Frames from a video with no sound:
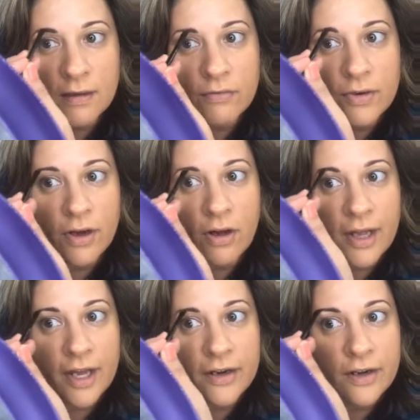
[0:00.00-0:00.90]
if we
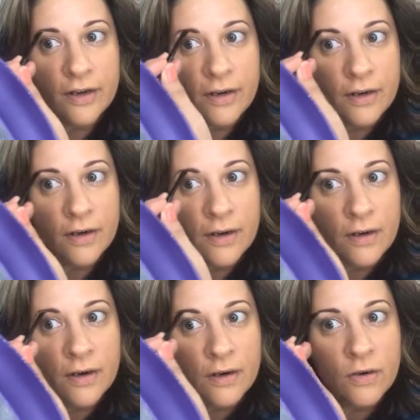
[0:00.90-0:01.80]
all had
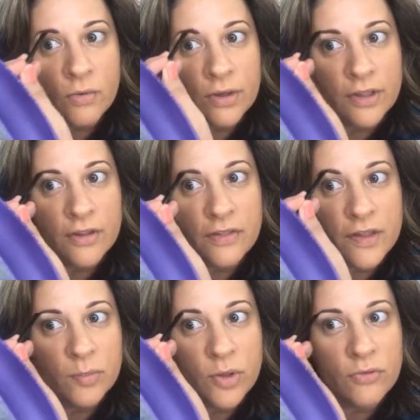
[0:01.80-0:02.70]
really
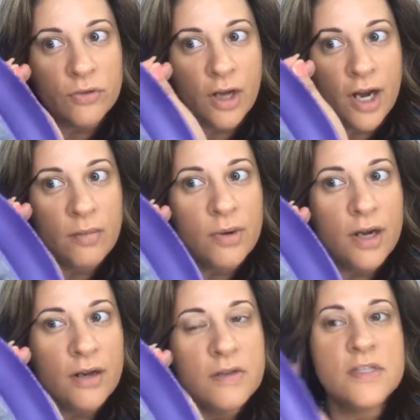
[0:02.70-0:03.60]
thick, beautiful
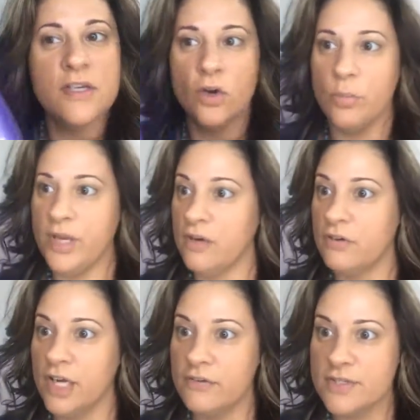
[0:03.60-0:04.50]
eyebrows and nobody
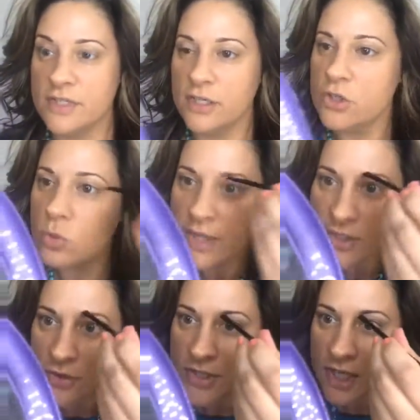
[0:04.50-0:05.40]
ever gave us any
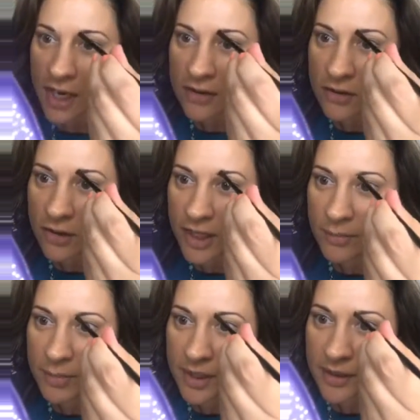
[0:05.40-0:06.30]
tweezers in 8th
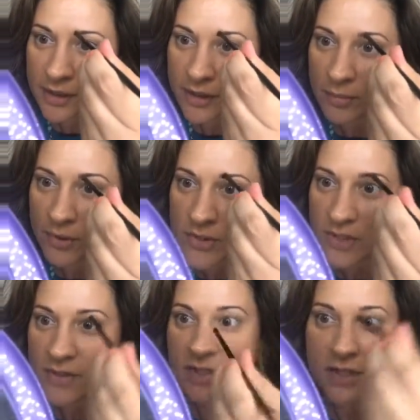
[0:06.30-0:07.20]
grade, but you know,
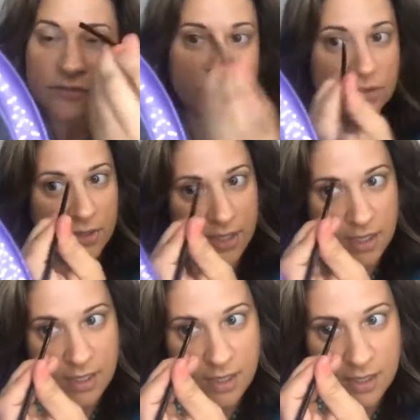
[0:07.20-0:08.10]
most of us lived through
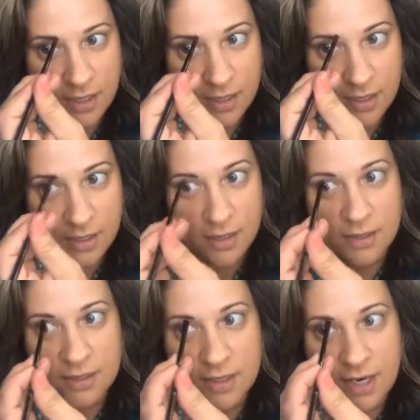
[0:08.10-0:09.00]

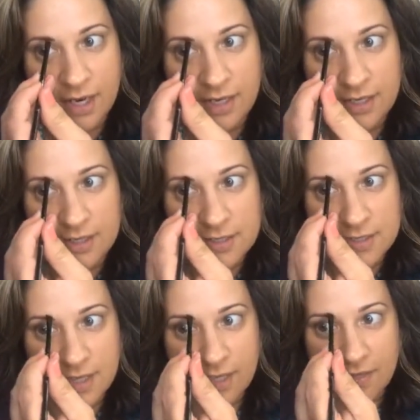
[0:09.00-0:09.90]
the
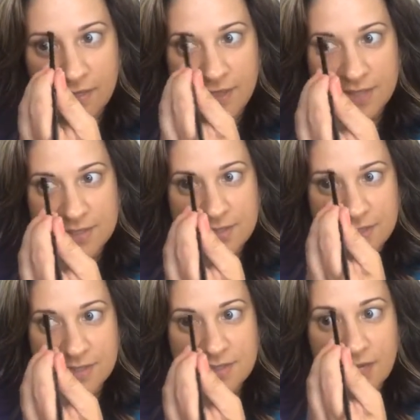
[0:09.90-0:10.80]
90s and that's
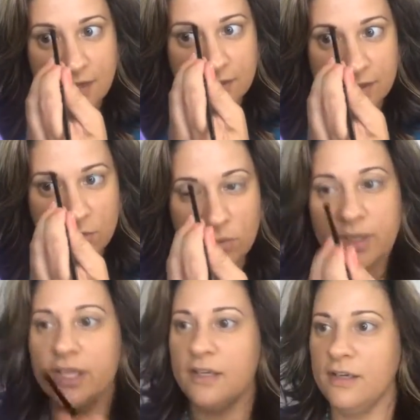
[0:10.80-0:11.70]
exactly what
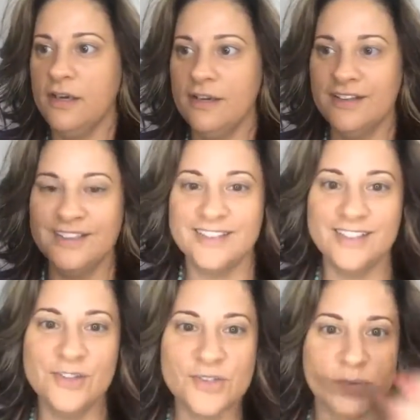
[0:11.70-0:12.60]
we did.
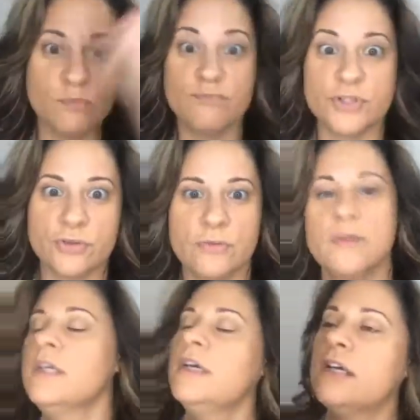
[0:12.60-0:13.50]
Let's
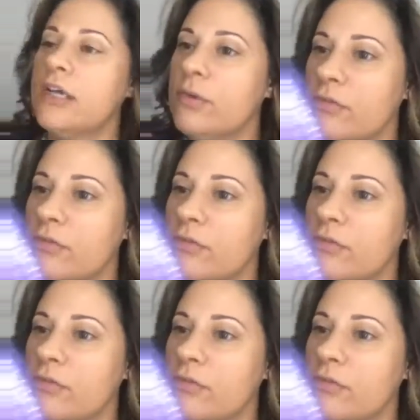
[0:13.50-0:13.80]
get